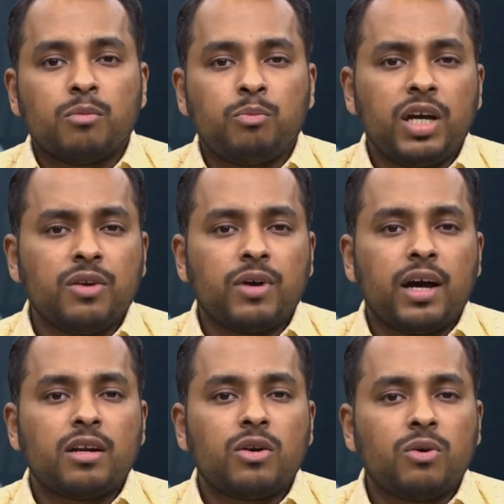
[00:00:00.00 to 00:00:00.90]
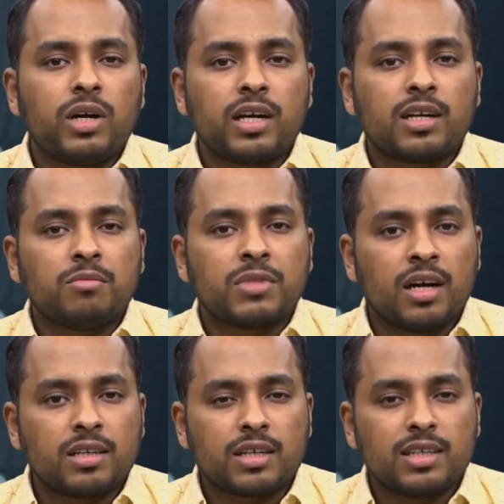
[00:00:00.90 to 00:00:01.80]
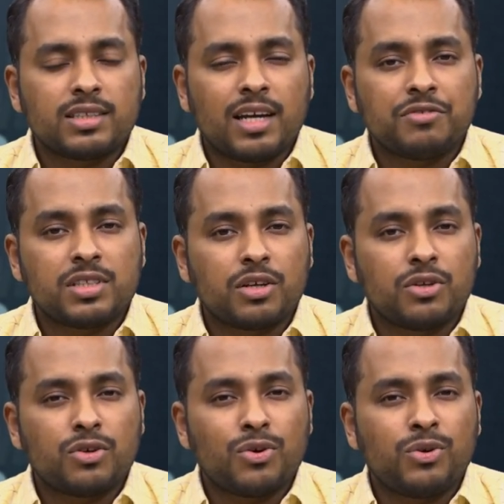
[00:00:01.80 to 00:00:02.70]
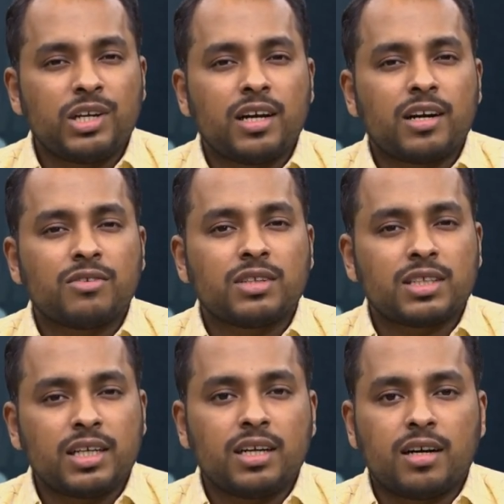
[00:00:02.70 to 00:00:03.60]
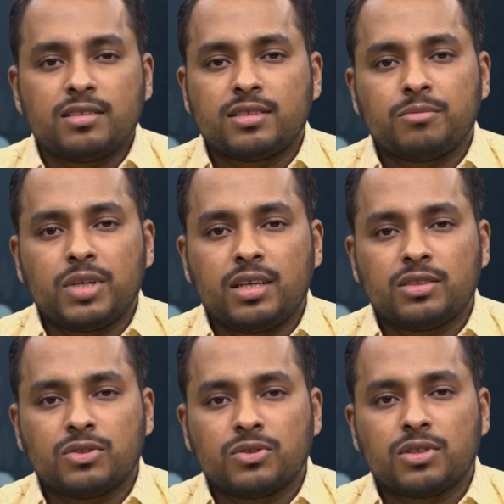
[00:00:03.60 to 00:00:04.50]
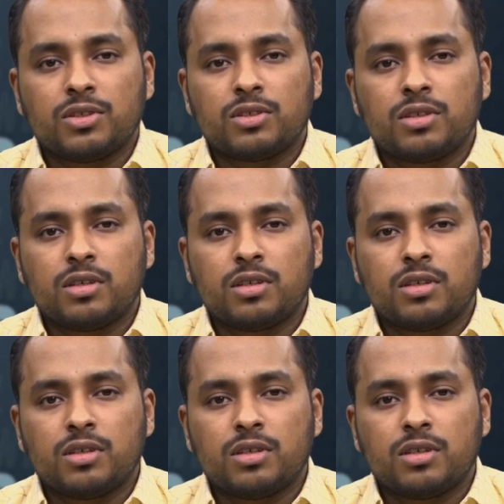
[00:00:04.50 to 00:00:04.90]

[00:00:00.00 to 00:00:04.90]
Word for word: Meanwhile, lower income countries have secured only around 300 million doses.